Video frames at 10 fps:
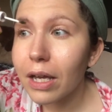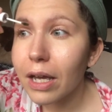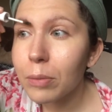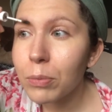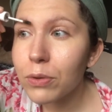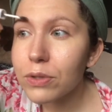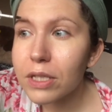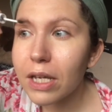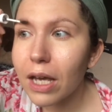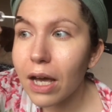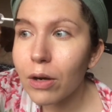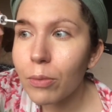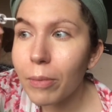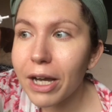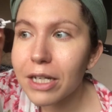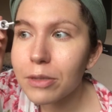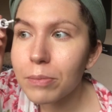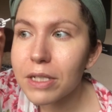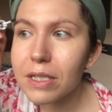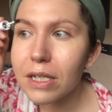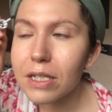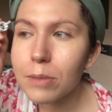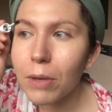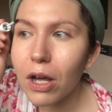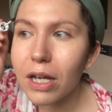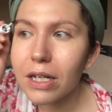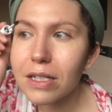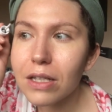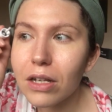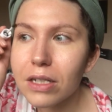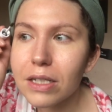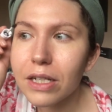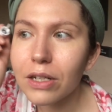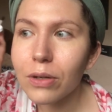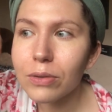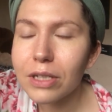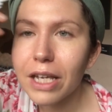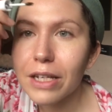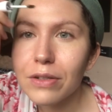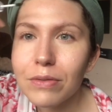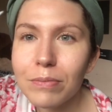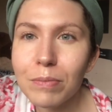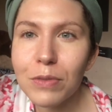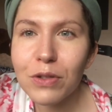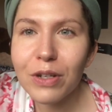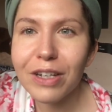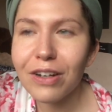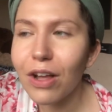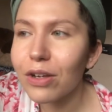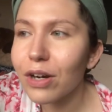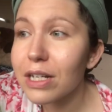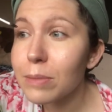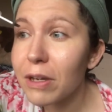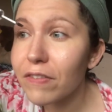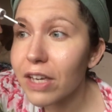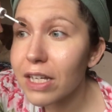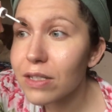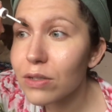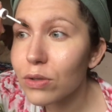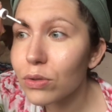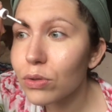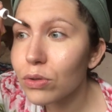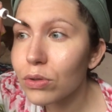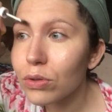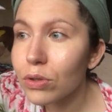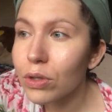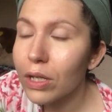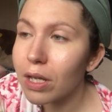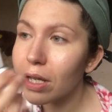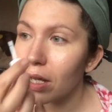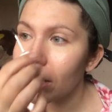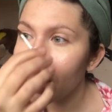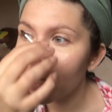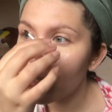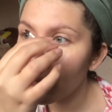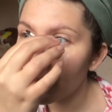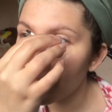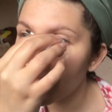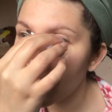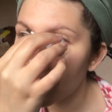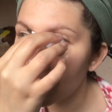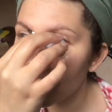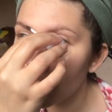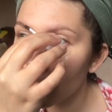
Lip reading: And mostly I don't mind missing a spot as long as I don't like streak it all across my face. And don't forget,